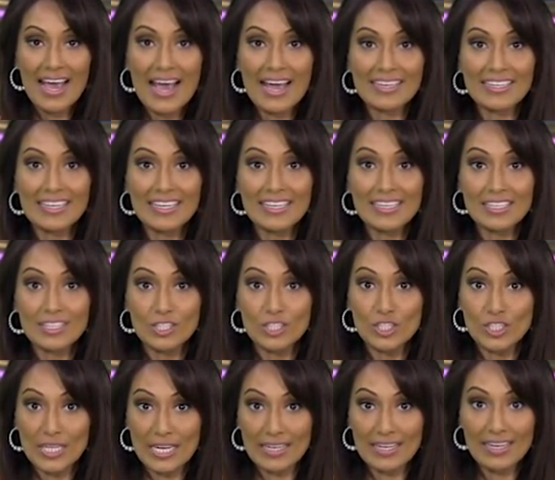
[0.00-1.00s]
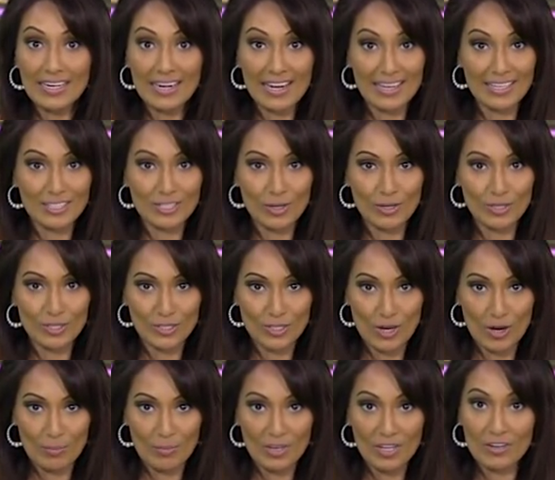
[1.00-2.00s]
and he is shedding light on the
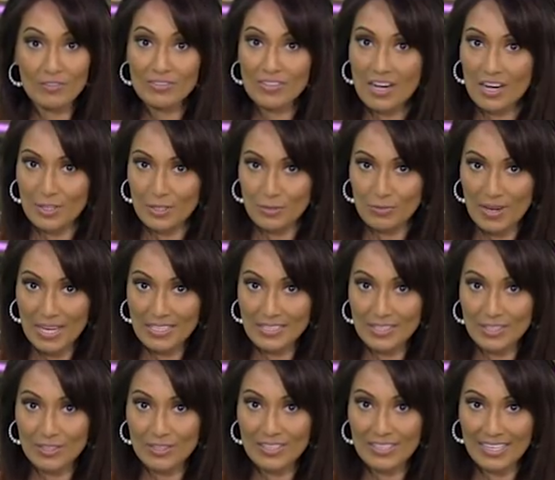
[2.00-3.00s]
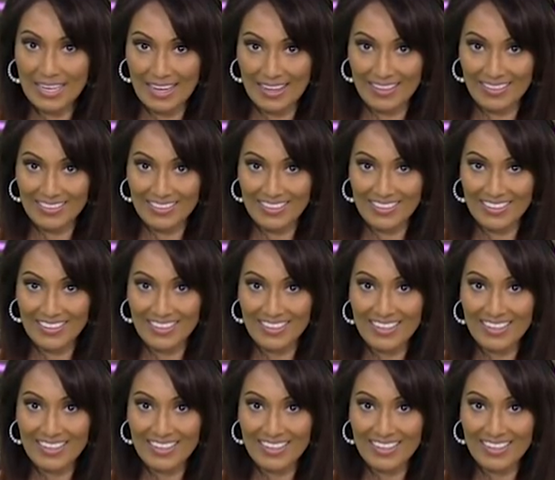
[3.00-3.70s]
topic of cardiovascular health.